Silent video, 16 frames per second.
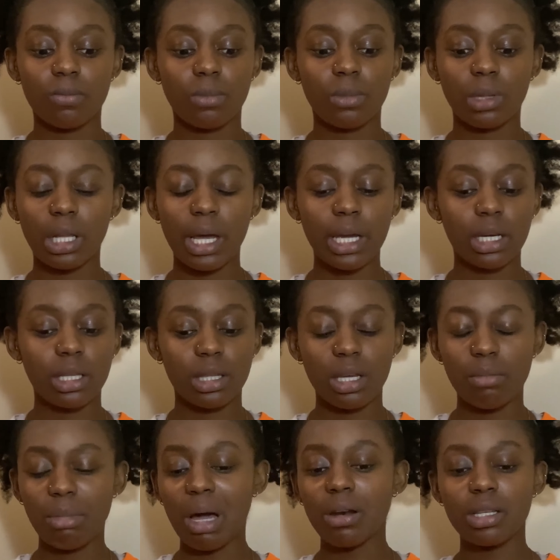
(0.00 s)
like the
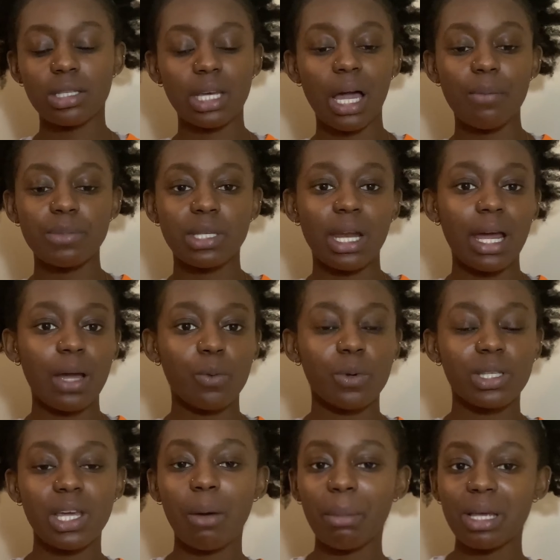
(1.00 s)
amount of times that I would
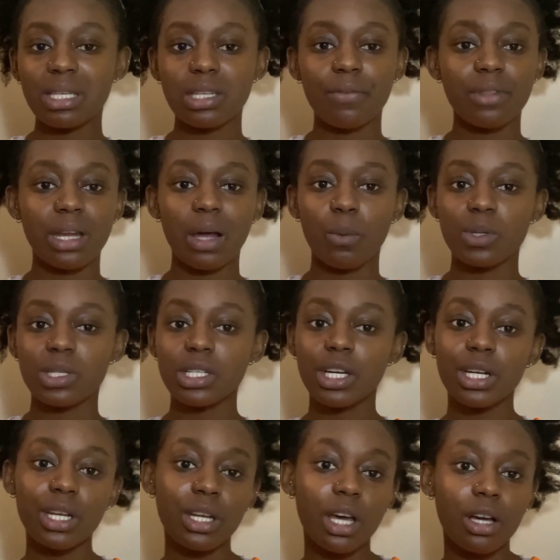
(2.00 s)
tell myself that I wasn't
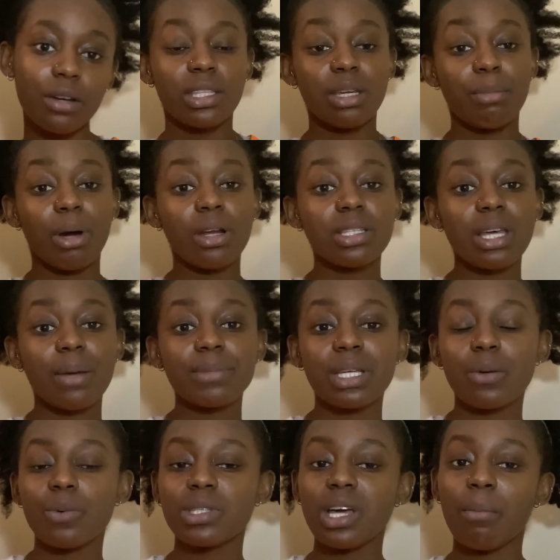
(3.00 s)
good enough, the amount of times that I
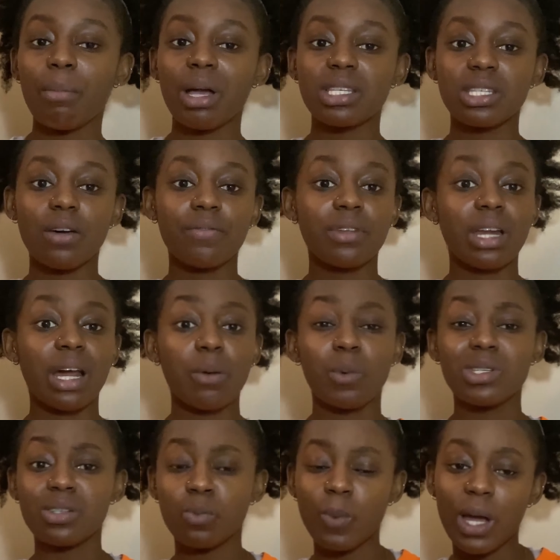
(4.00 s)
would tell myself that I
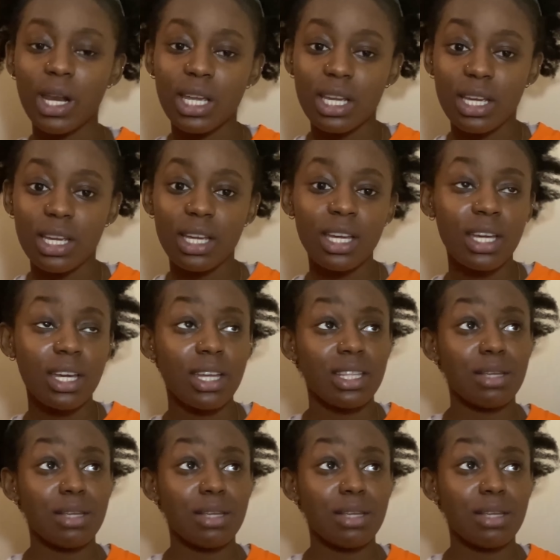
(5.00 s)
wasn't ready, the